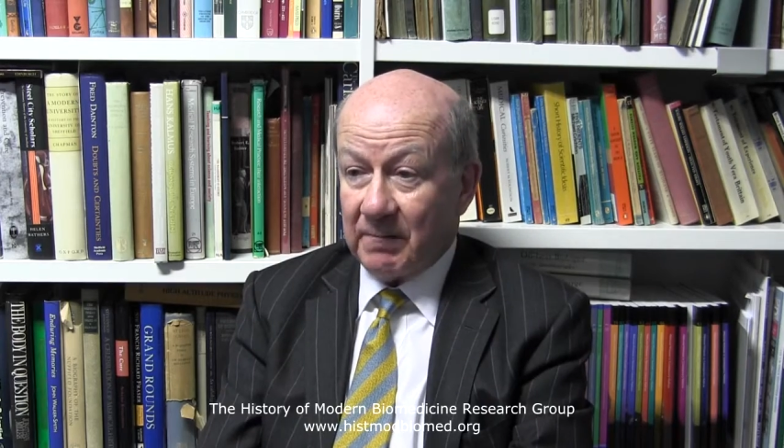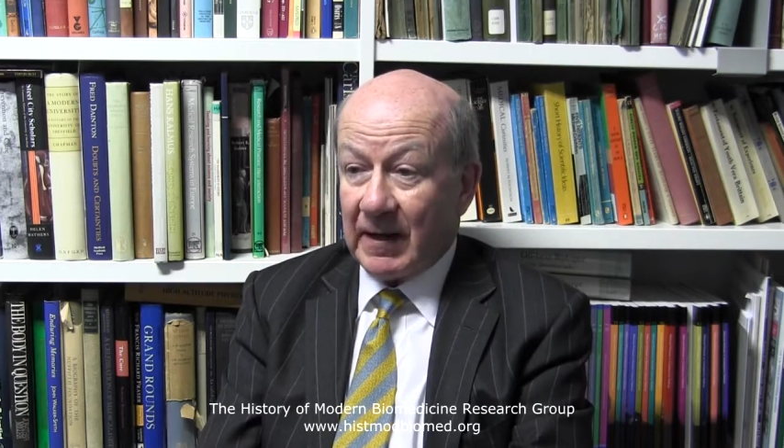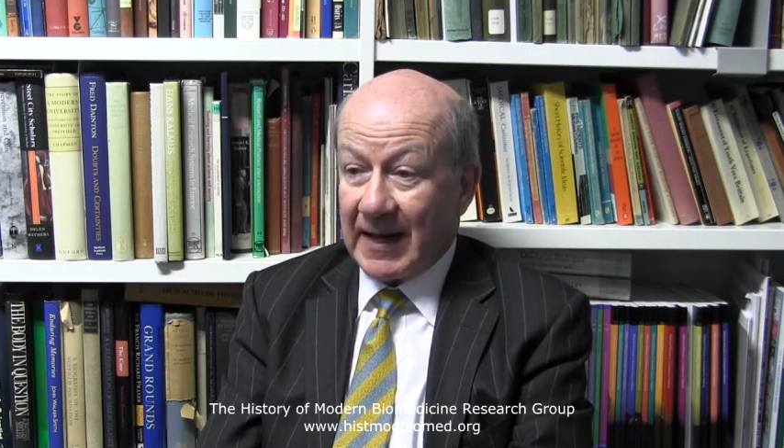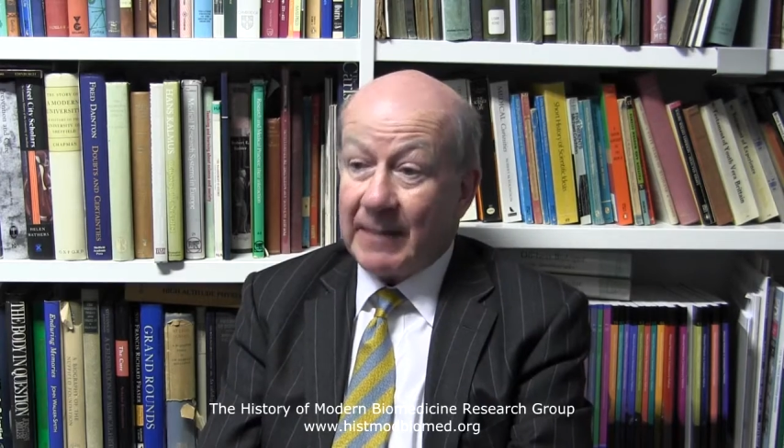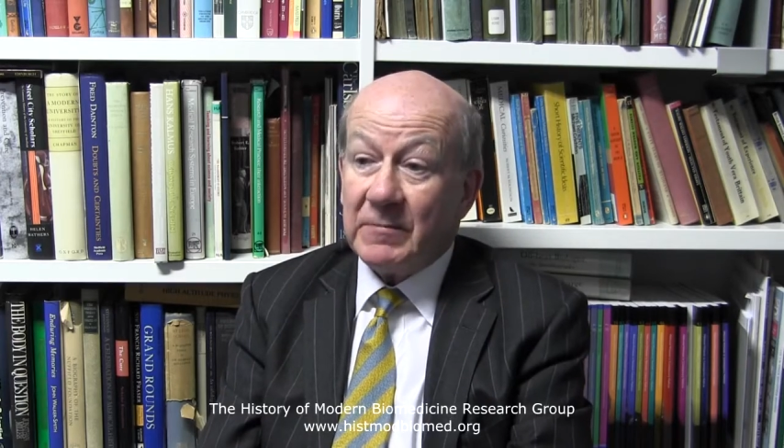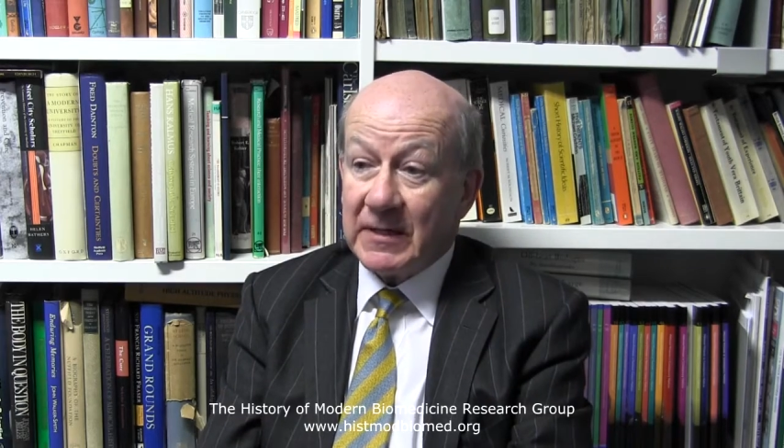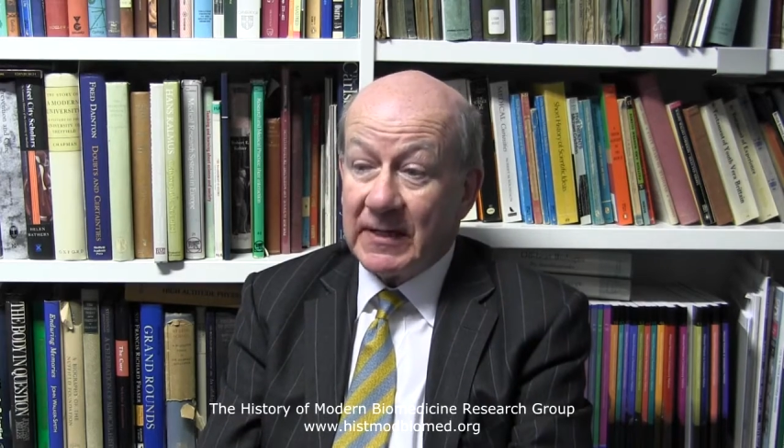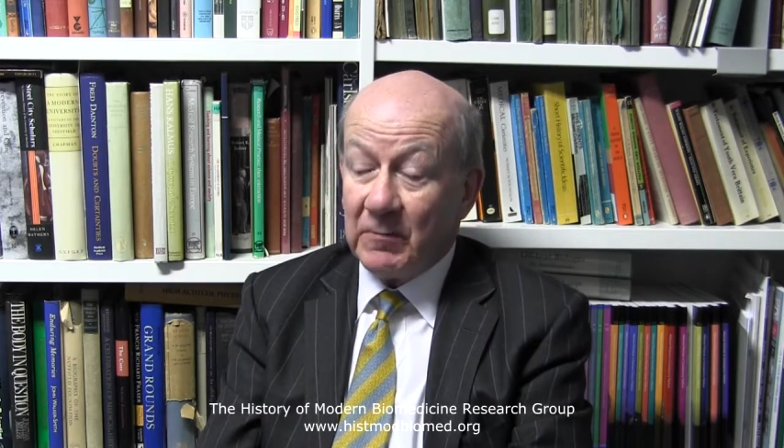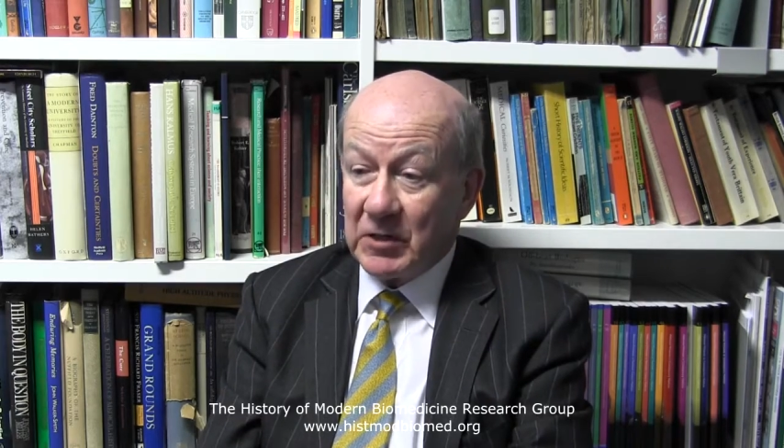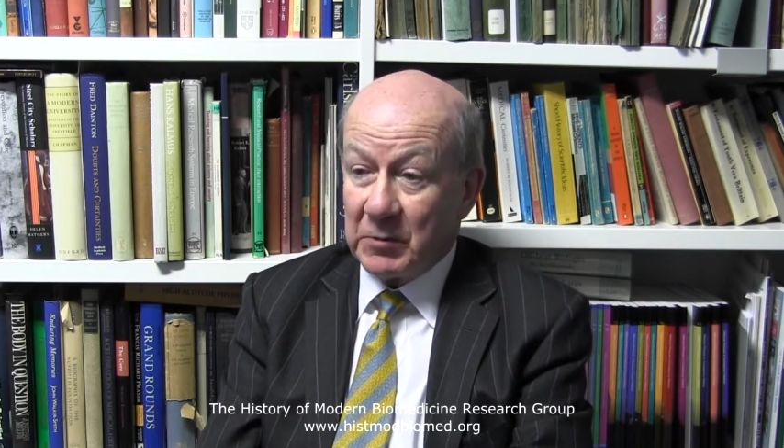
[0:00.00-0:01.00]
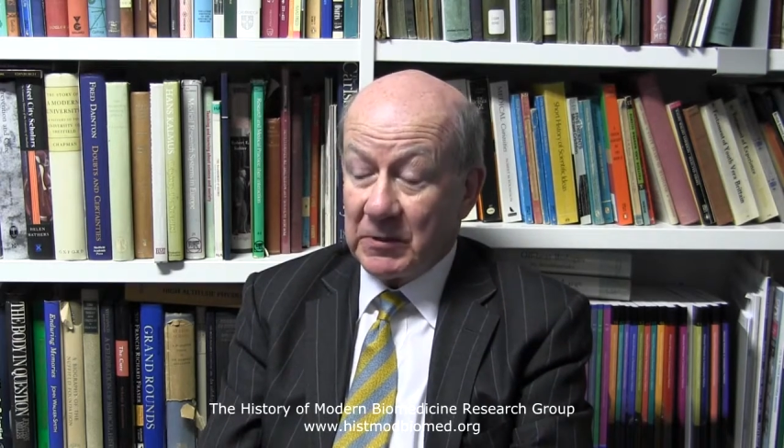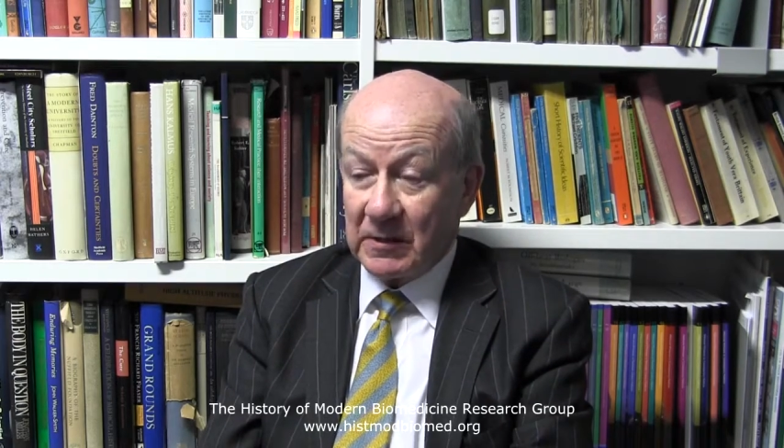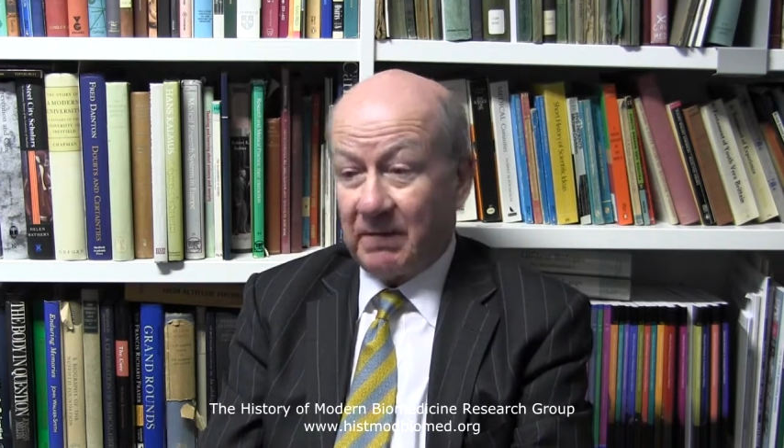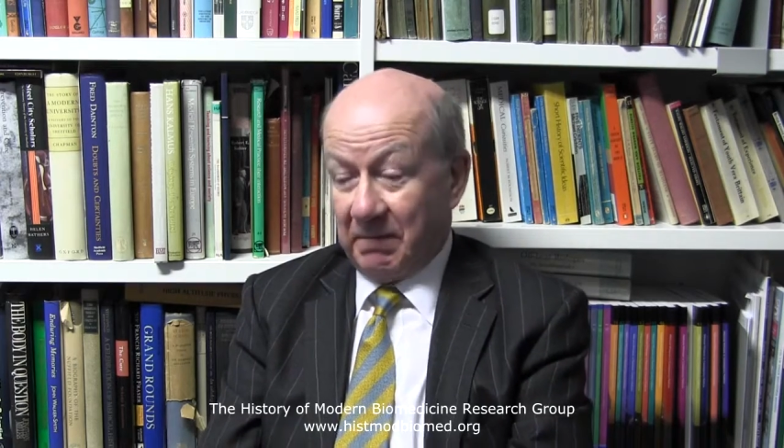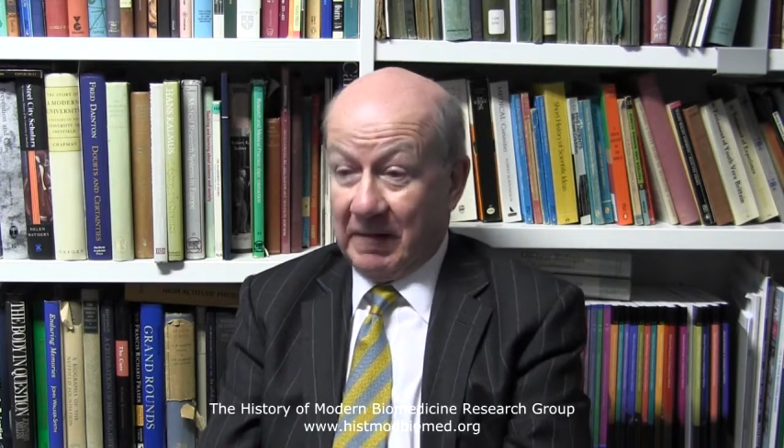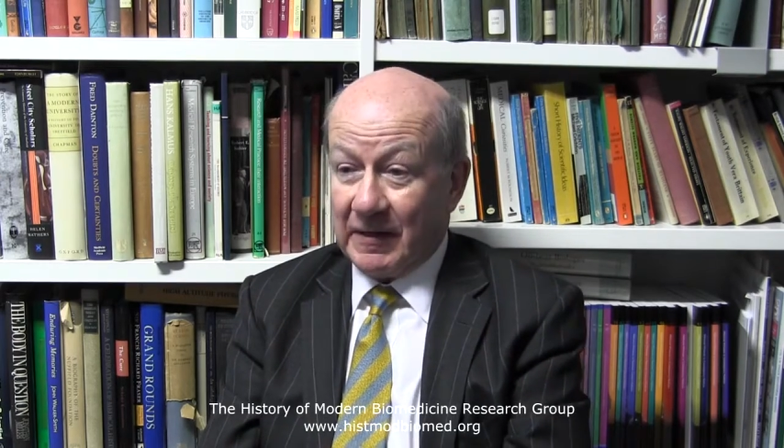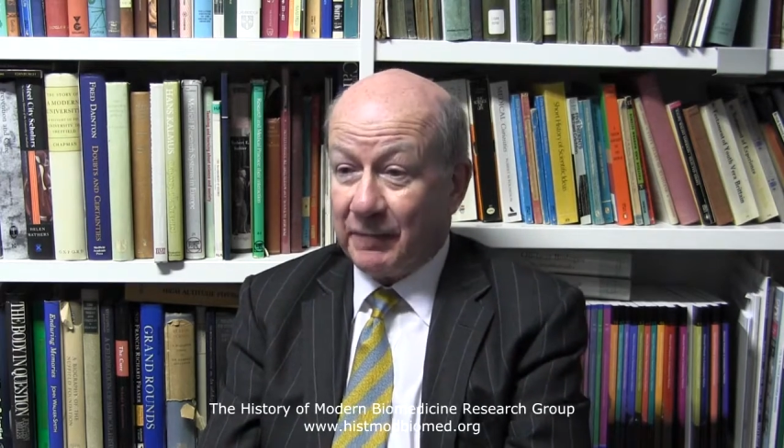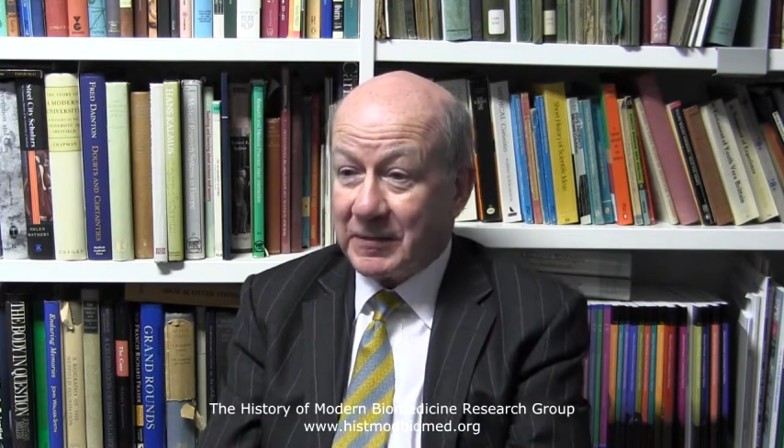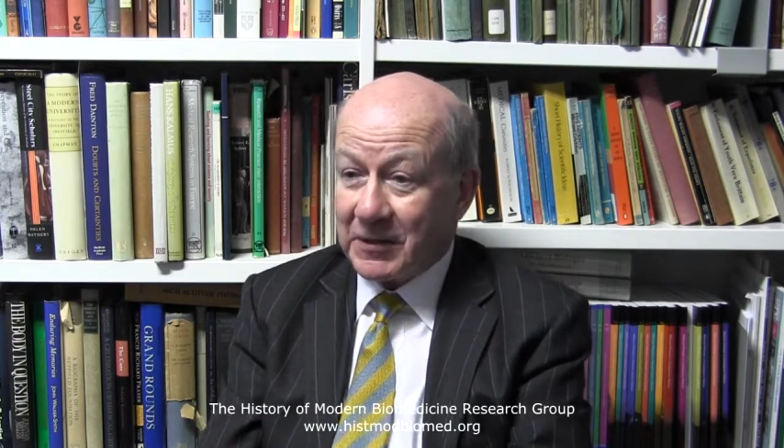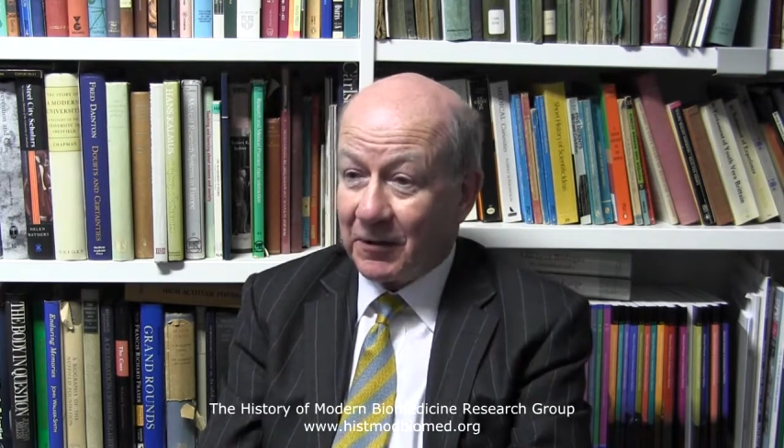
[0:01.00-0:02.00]
my M D, which was fairly
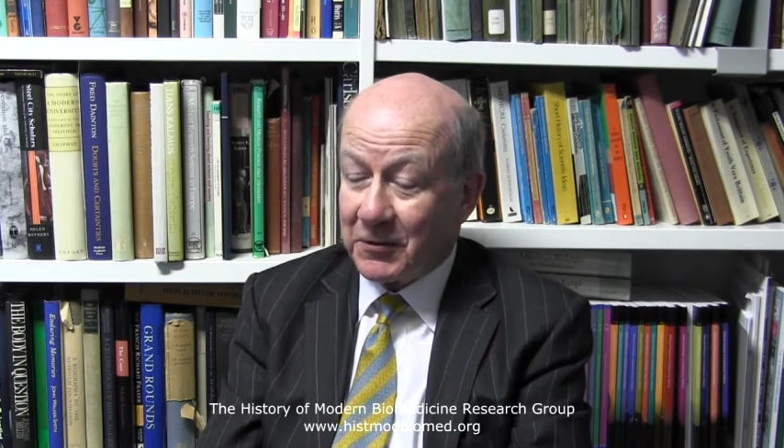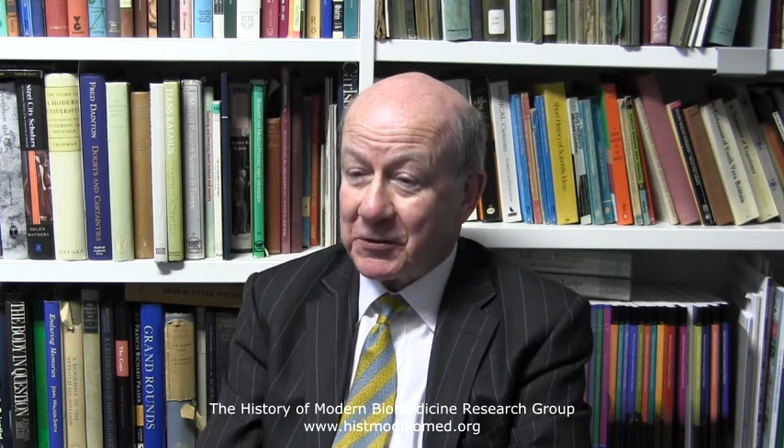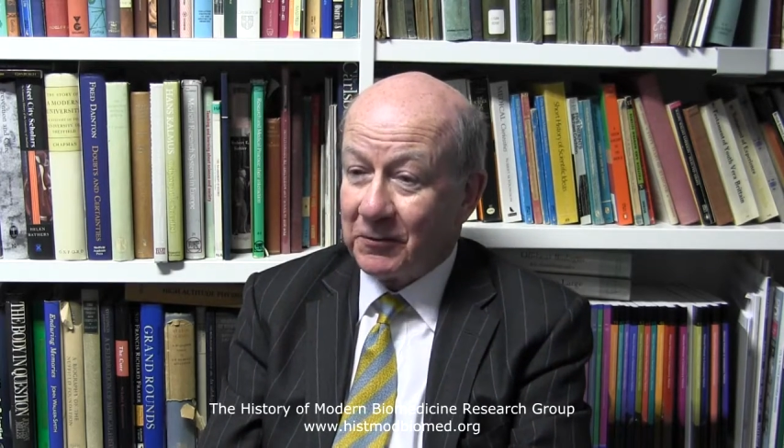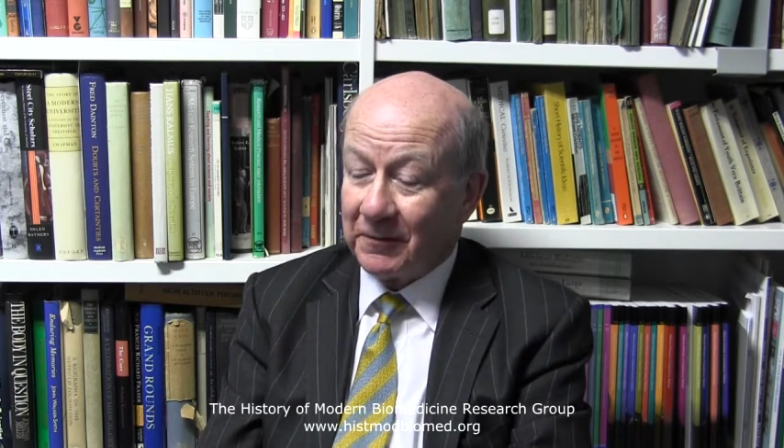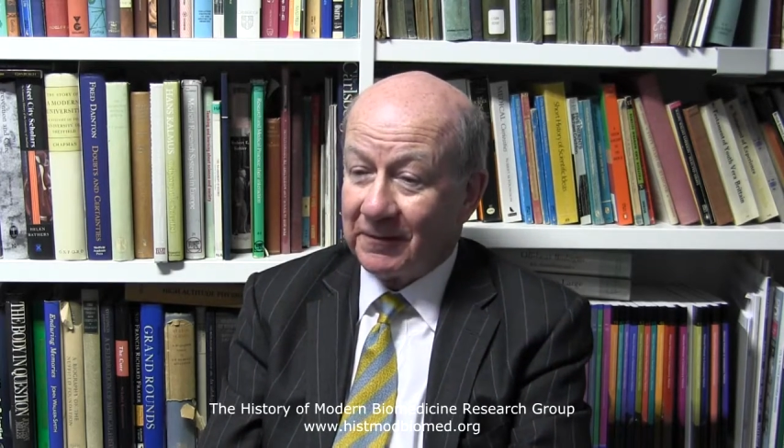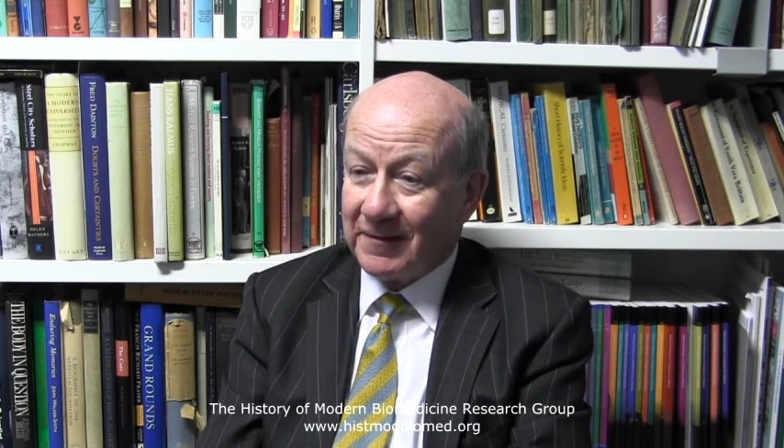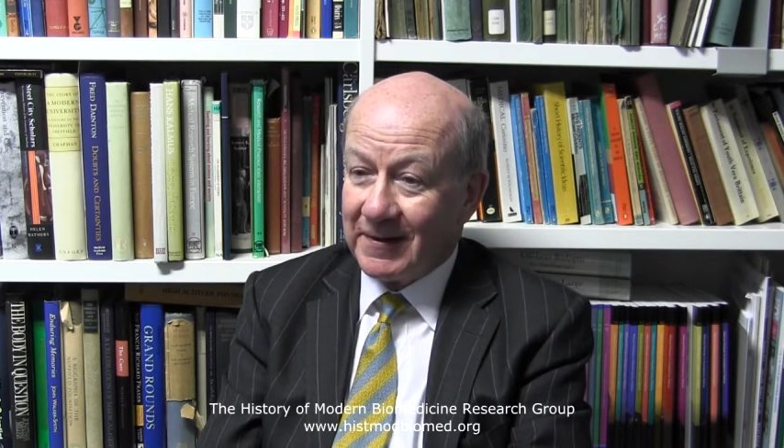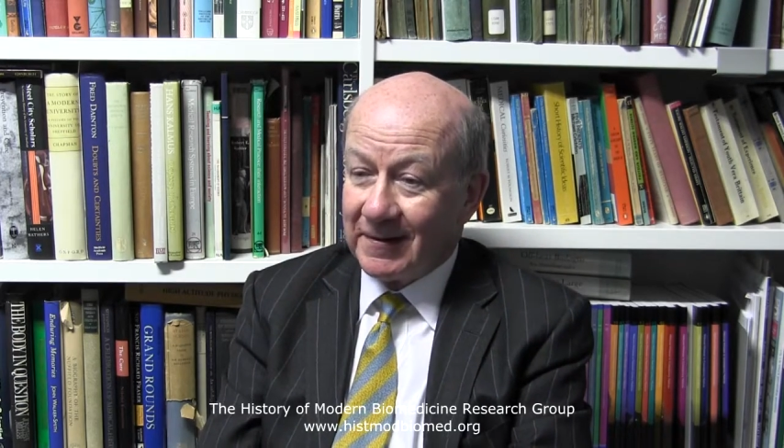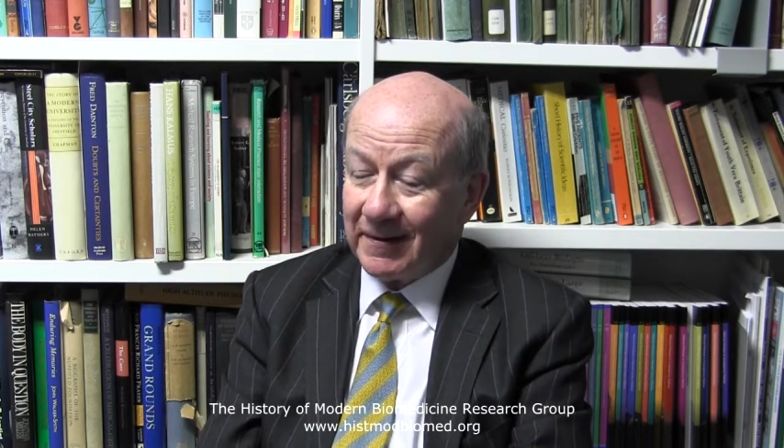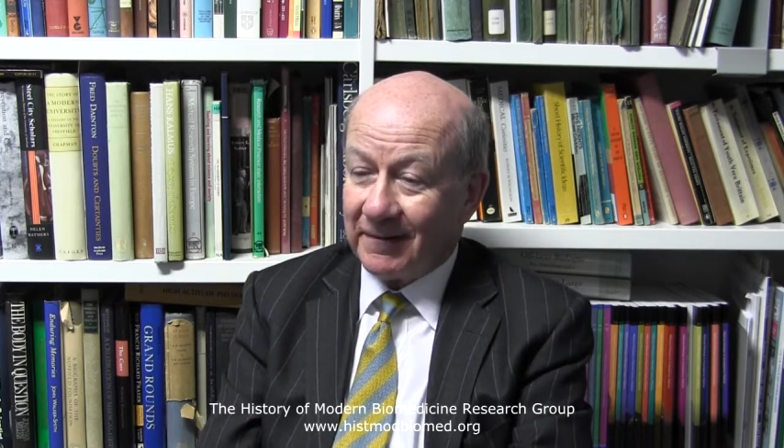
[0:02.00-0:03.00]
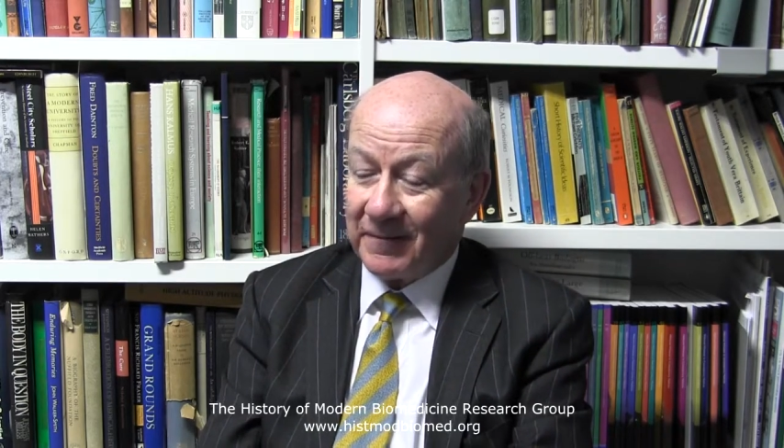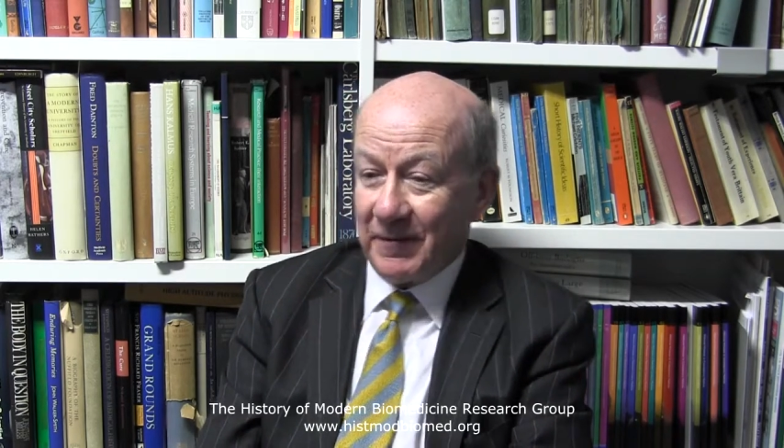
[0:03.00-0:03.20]
physiological on uh,